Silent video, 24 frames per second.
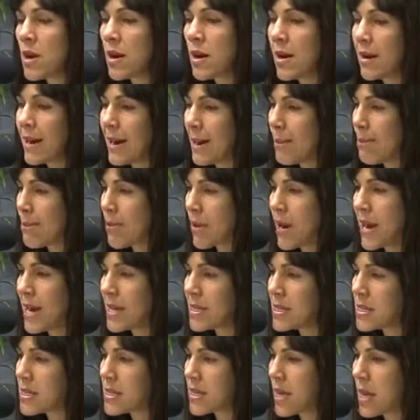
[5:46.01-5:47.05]
and
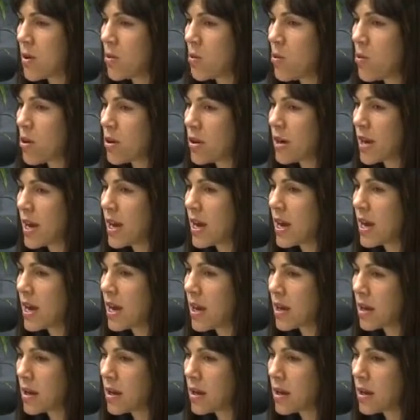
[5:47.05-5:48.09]
brands that want to
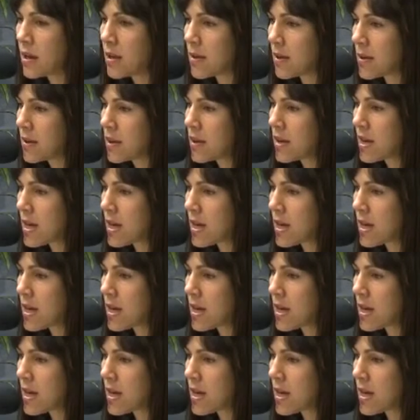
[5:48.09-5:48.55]
hang